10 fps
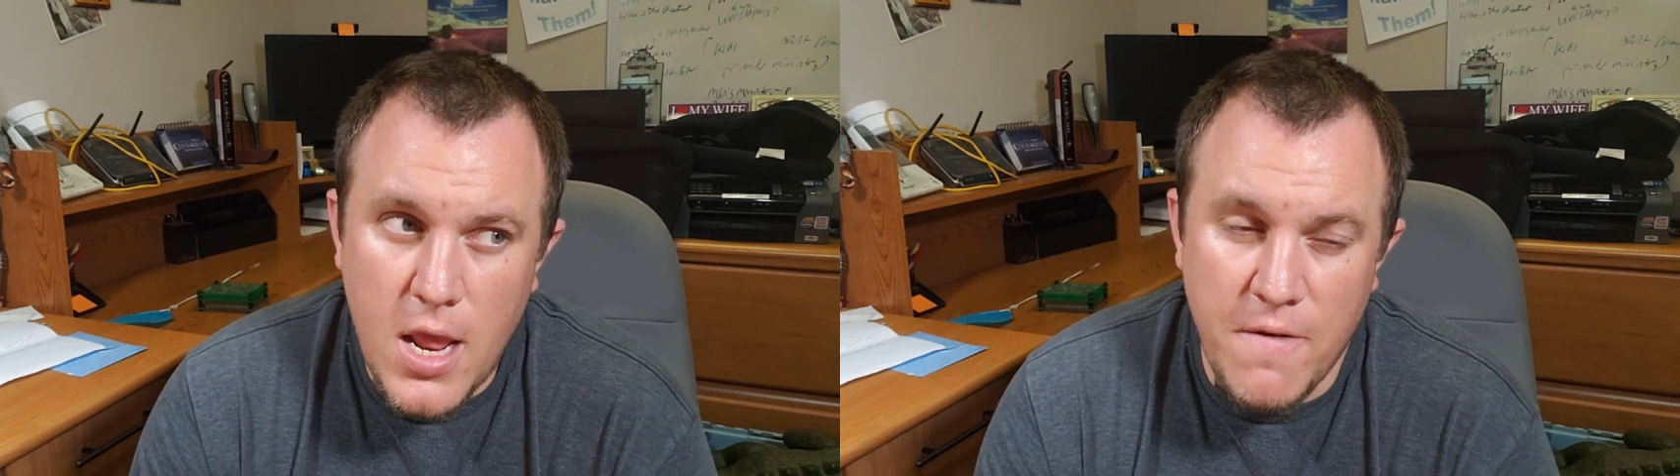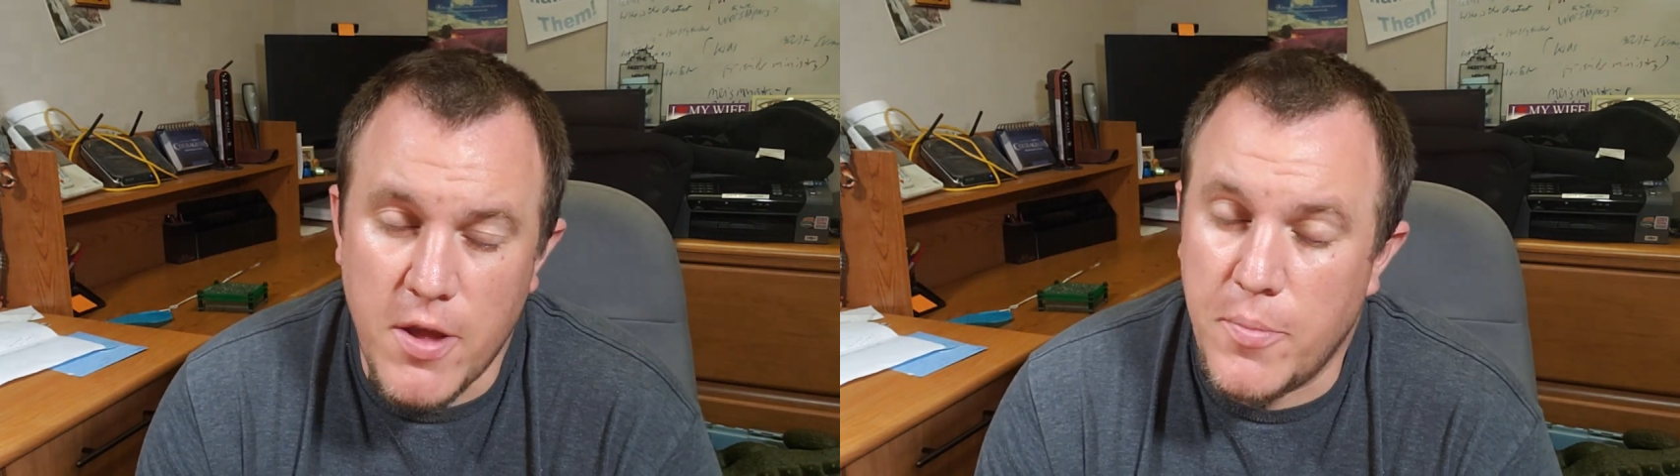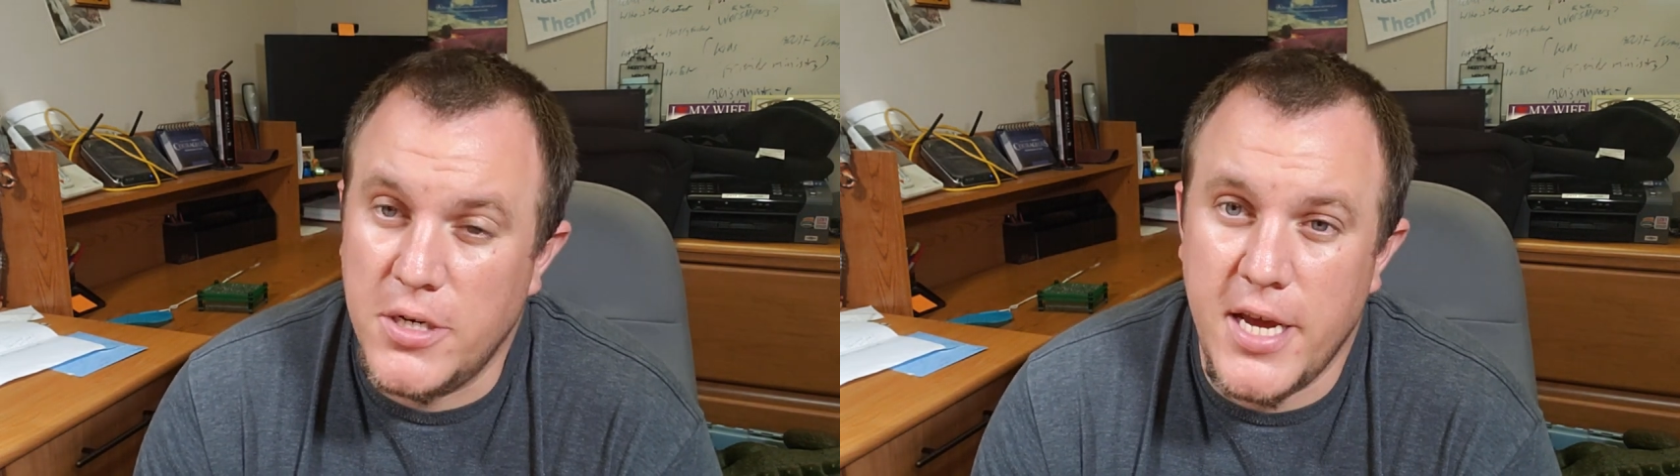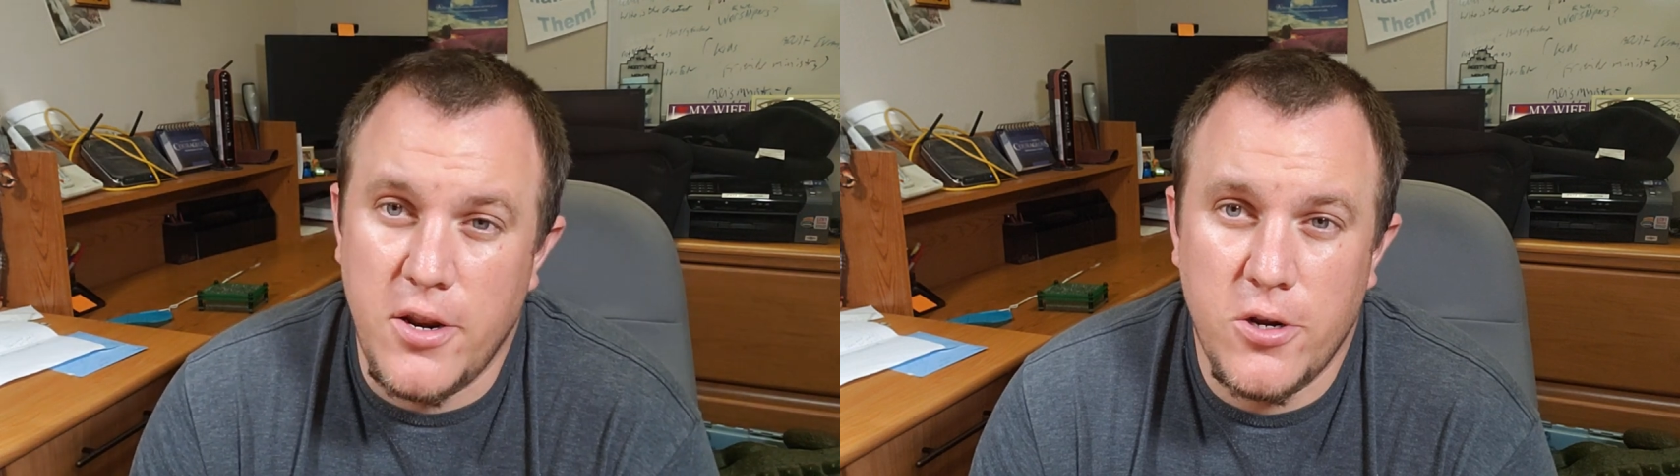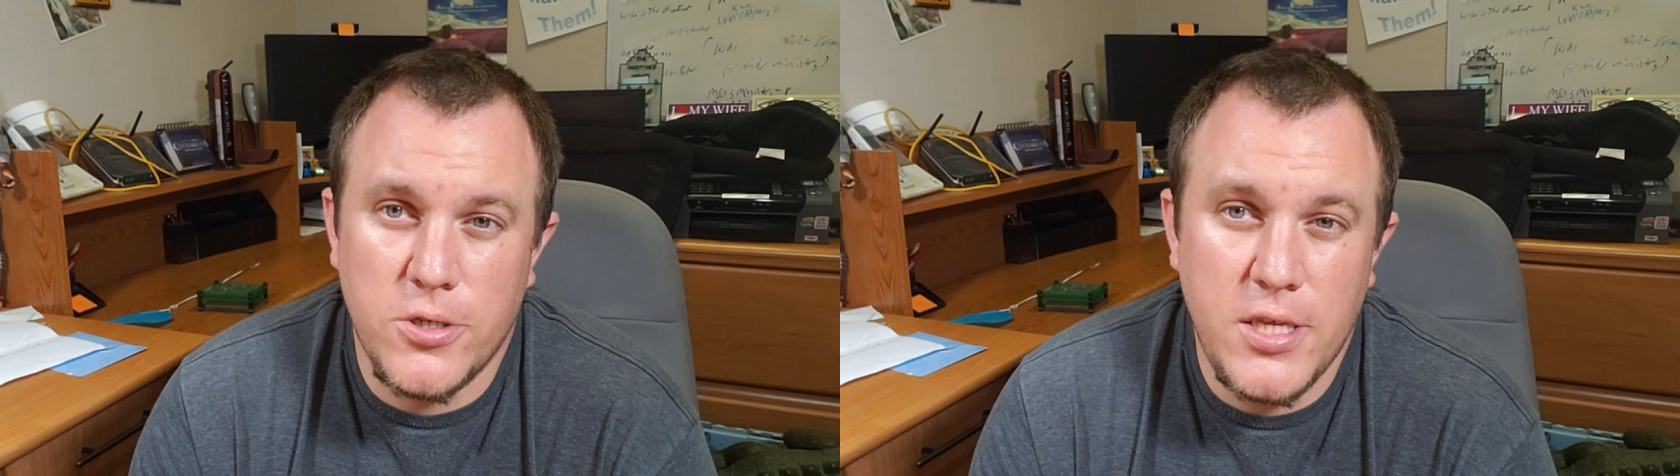of the
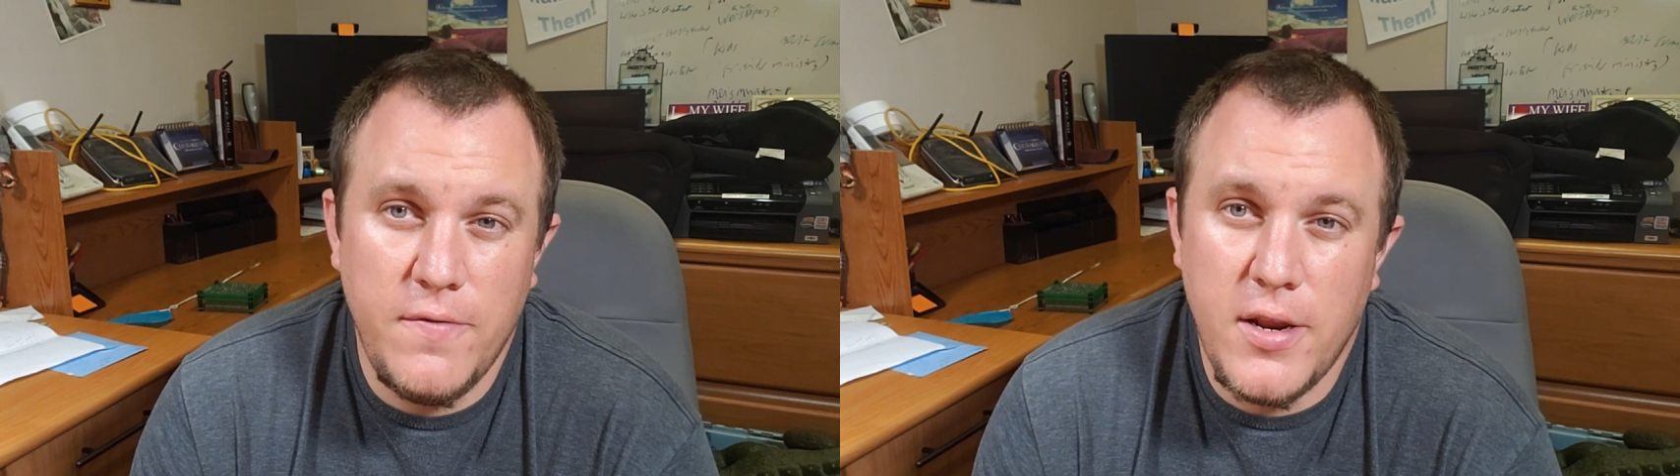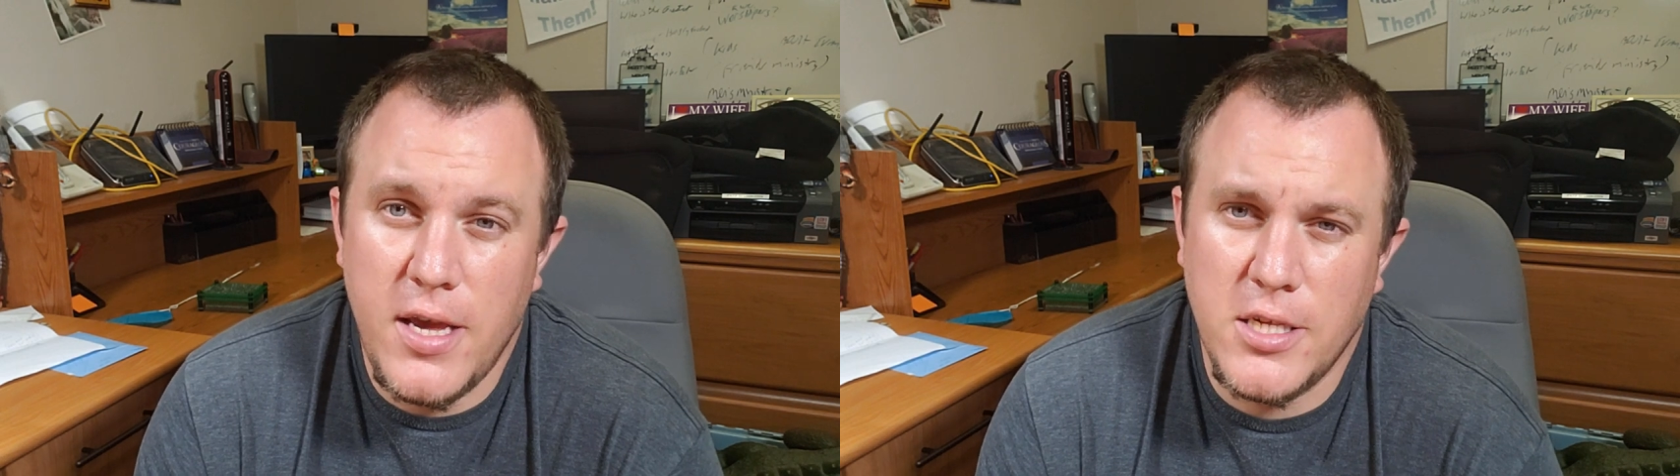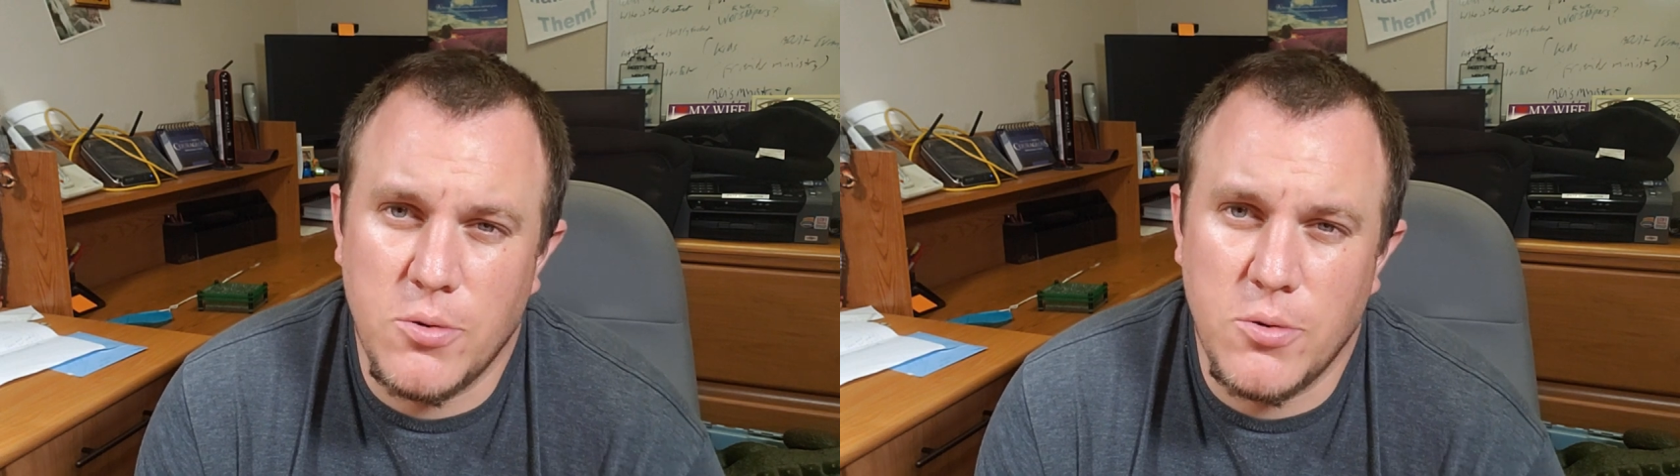Pretenders D V Ds.